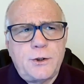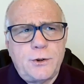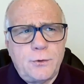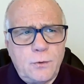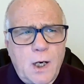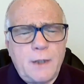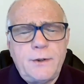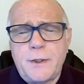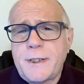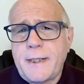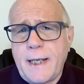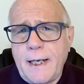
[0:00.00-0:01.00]
to
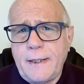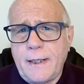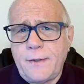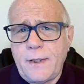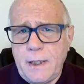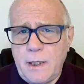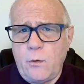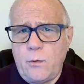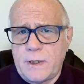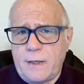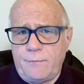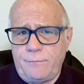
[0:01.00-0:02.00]
understand that ego
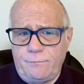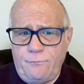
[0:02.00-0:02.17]
is a